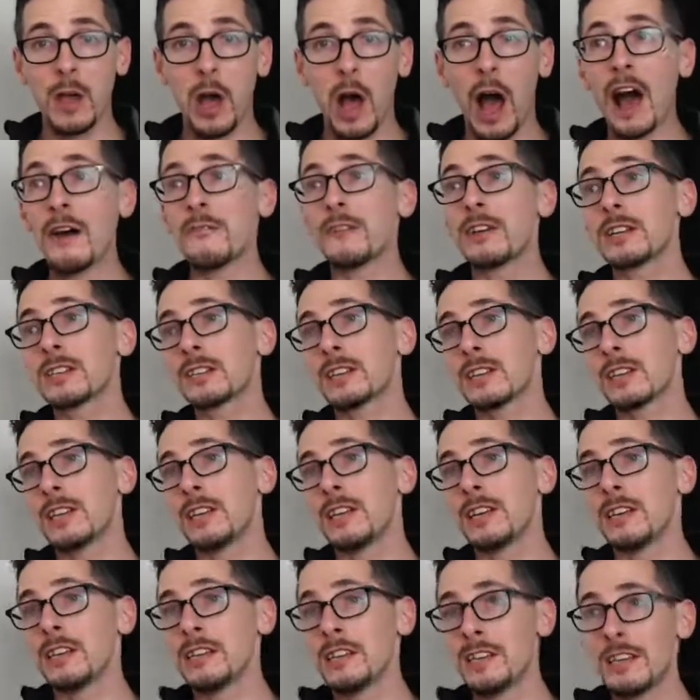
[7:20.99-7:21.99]

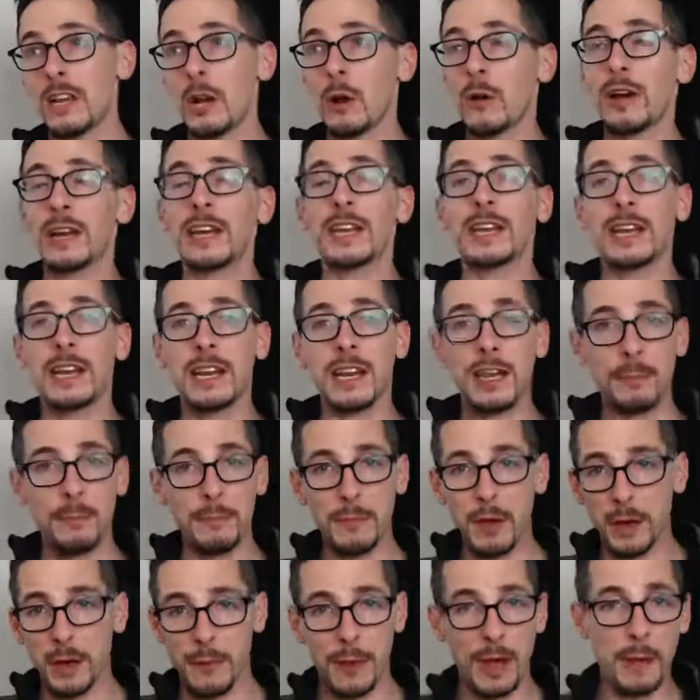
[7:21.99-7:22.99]
Obviously, I can get hit
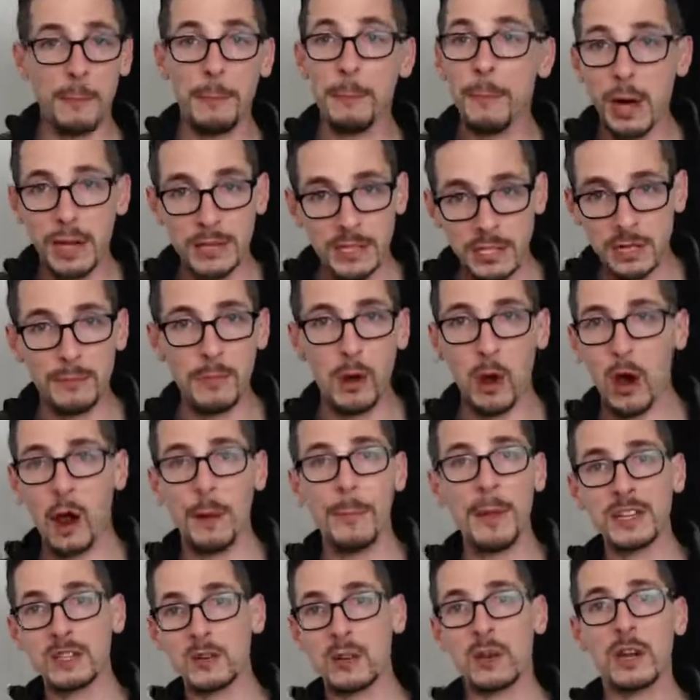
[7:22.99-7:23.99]
by a bus tomorrow. I'm
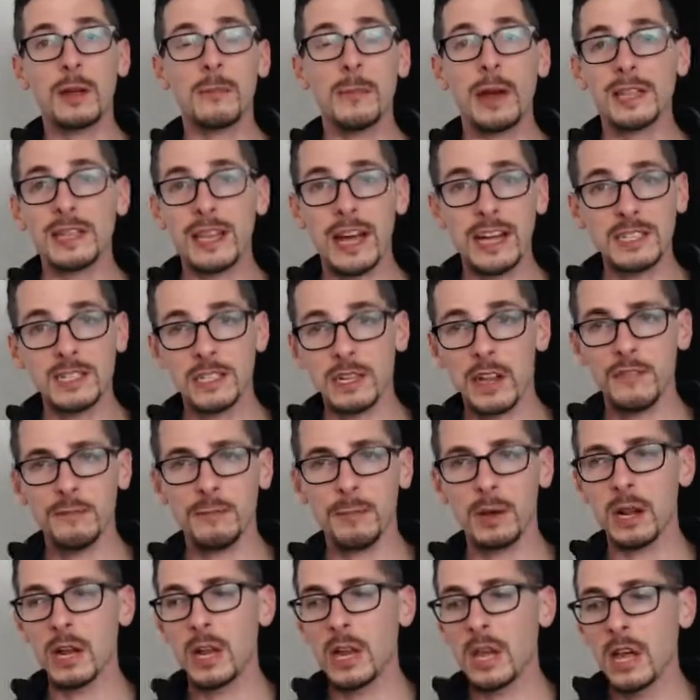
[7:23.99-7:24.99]
not talking about that stuff,
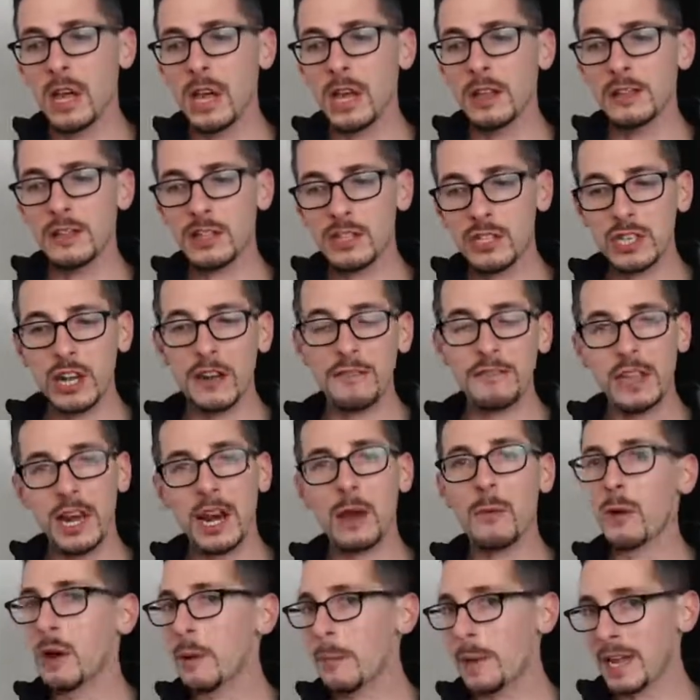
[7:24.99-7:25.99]
but the stuff that
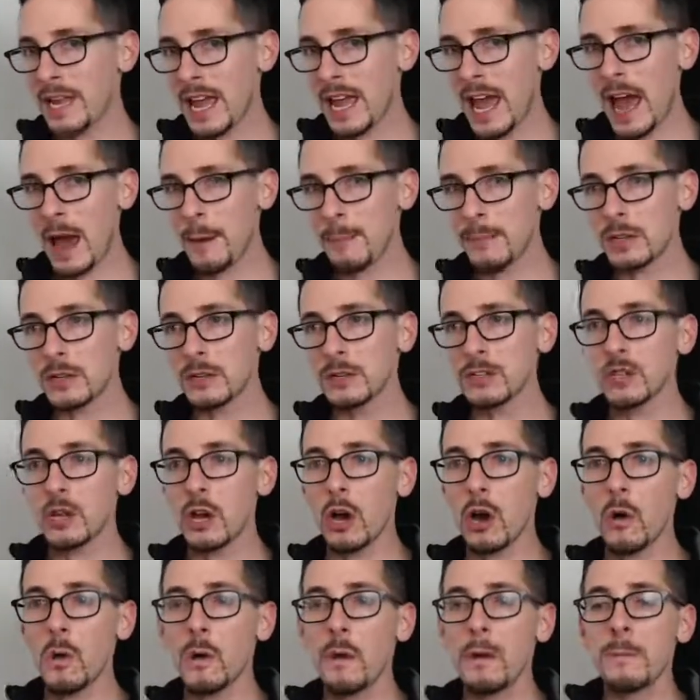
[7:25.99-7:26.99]
I want to make happen.
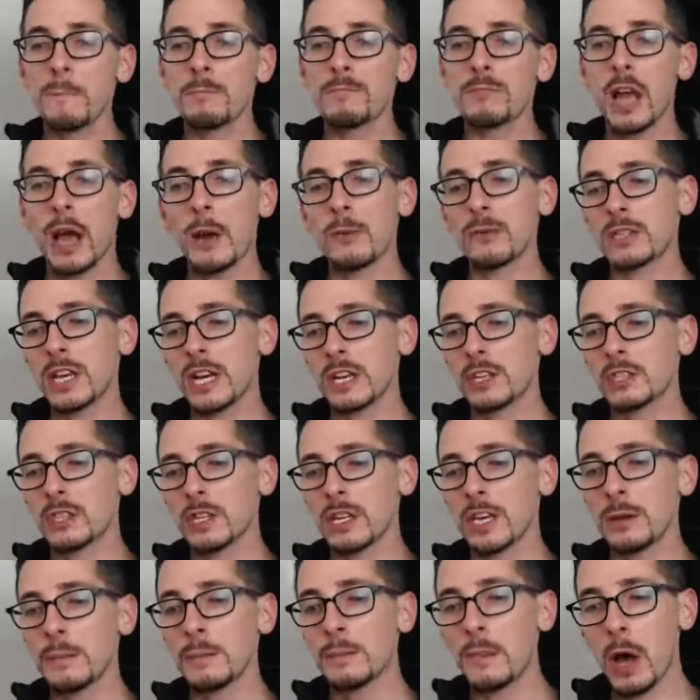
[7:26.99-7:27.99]
So I was
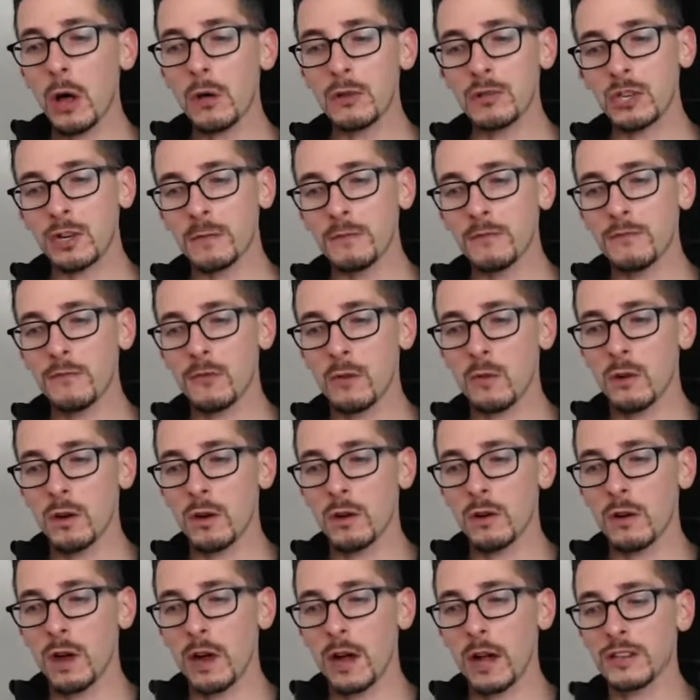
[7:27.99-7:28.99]
actually in Belgium
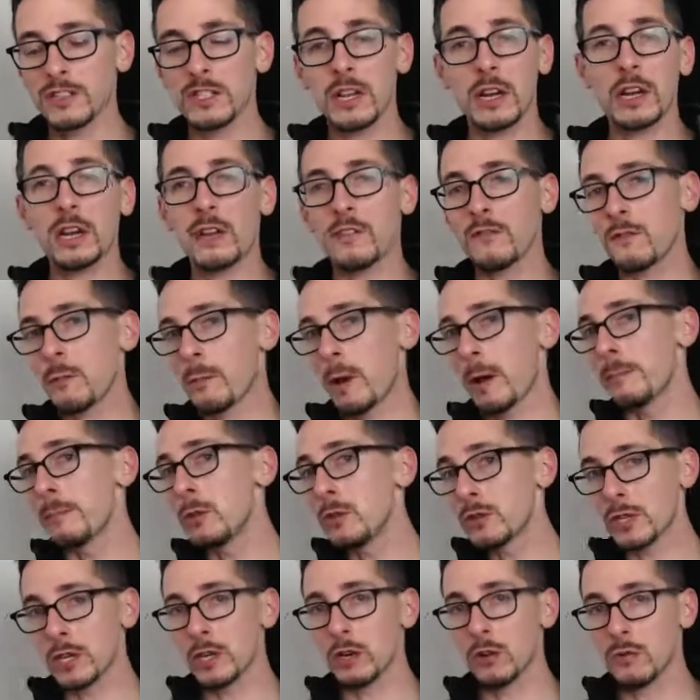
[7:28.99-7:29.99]
for studying for my
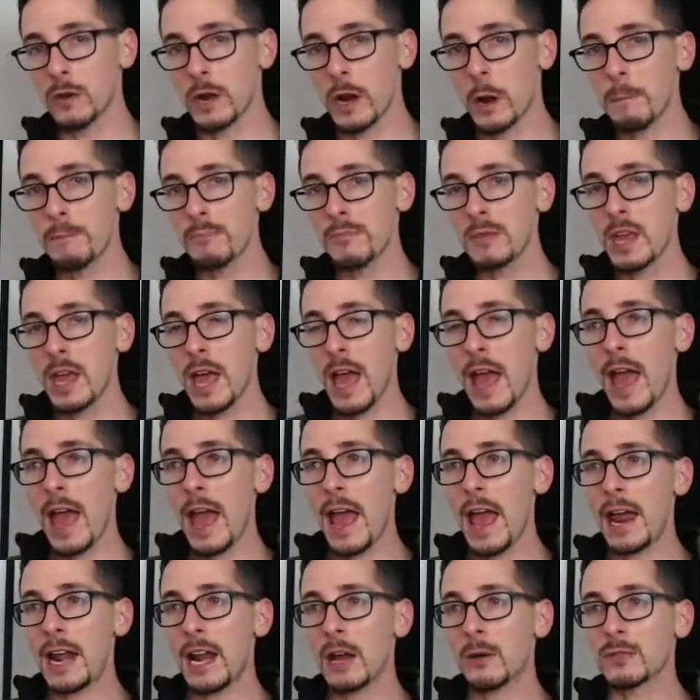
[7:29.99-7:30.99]
music career,
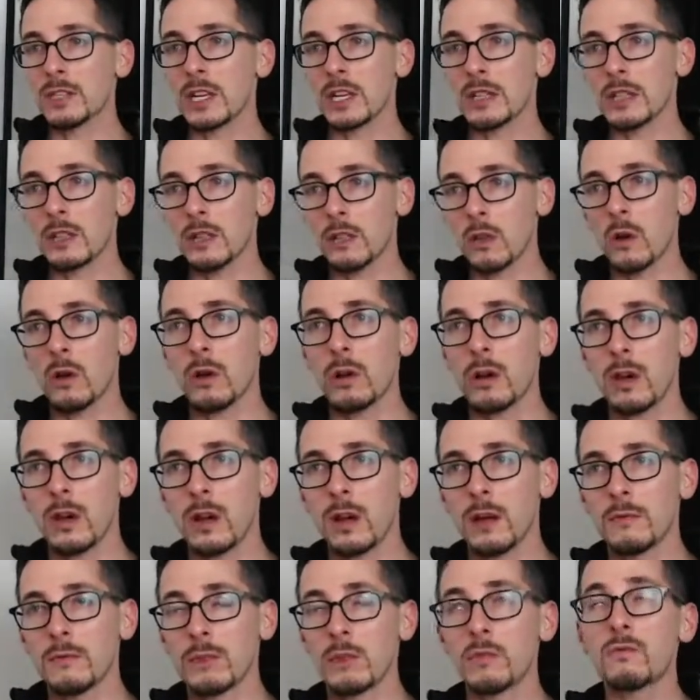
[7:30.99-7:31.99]
and I was at the
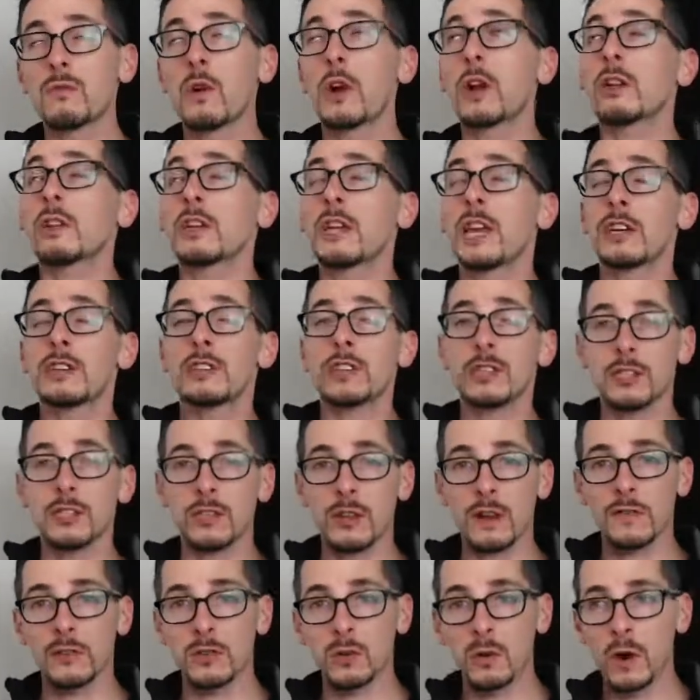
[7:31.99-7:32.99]
Royal Liège
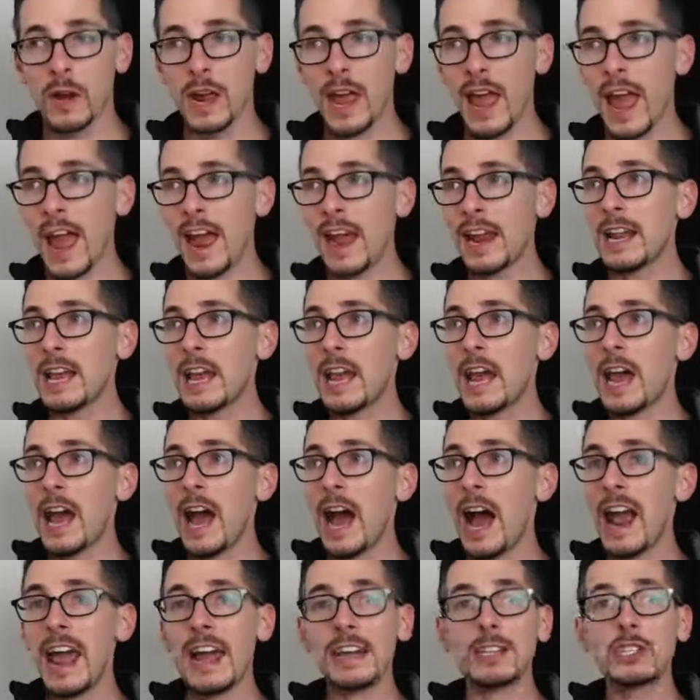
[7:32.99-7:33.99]
Conservatory, and
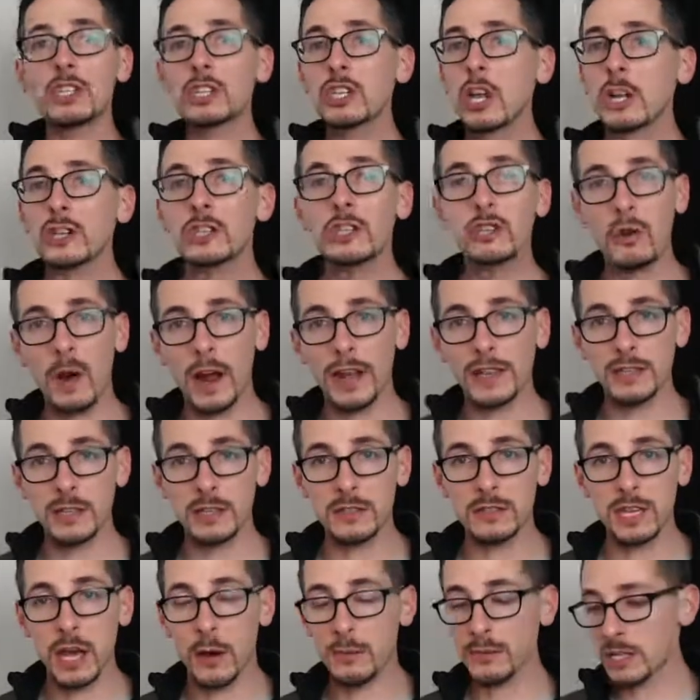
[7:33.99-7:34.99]
I had such
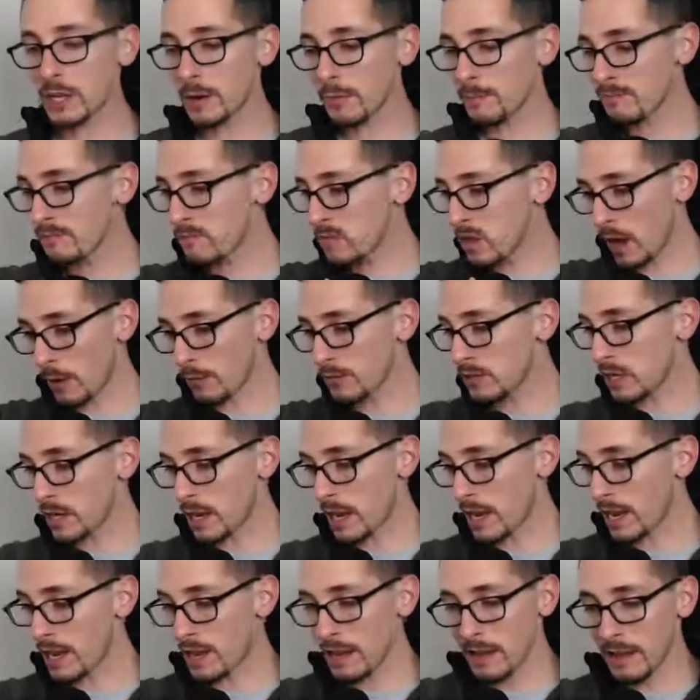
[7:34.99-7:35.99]
crisis. I was in
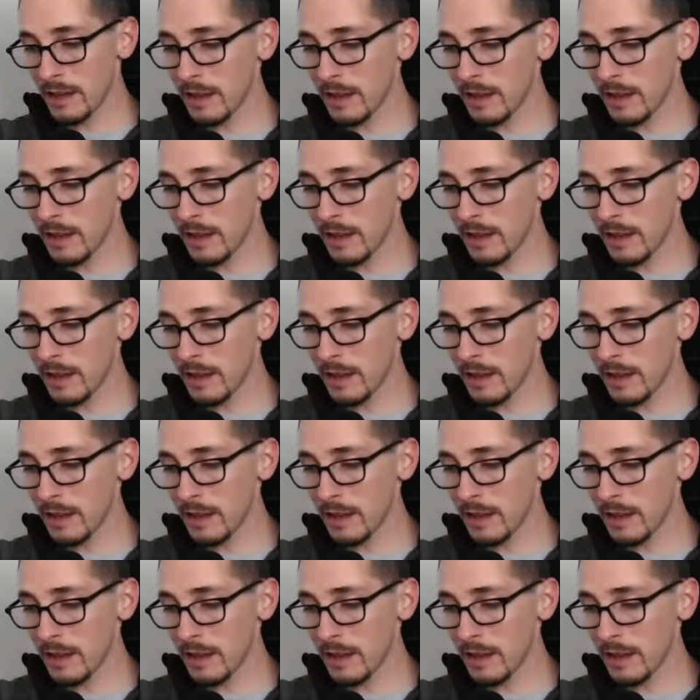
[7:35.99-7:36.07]
a